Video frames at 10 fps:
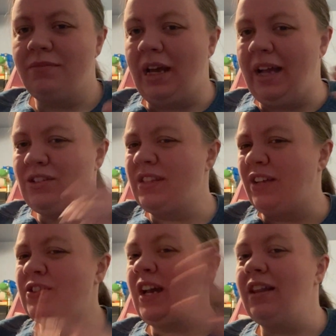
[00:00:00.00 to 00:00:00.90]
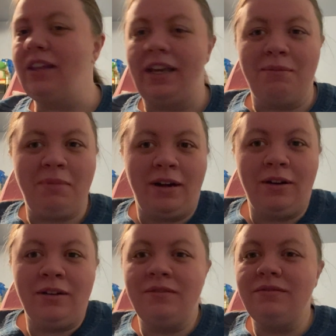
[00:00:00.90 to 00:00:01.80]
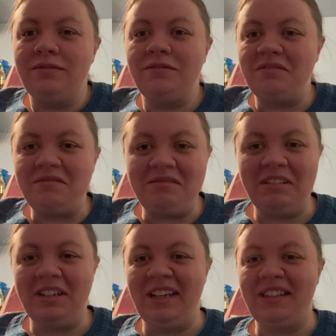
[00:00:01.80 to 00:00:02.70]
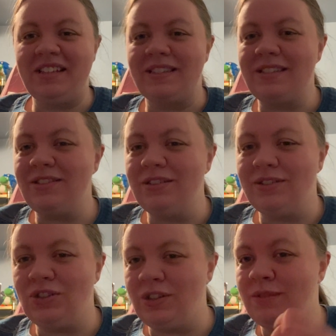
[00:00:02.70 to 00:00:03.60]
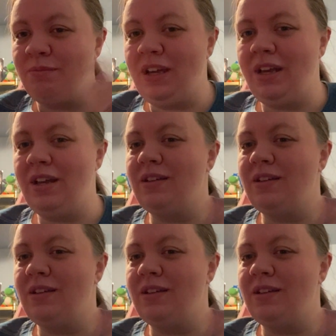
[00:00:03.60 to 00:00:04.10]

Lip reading: I just kind of like it better. It's just me.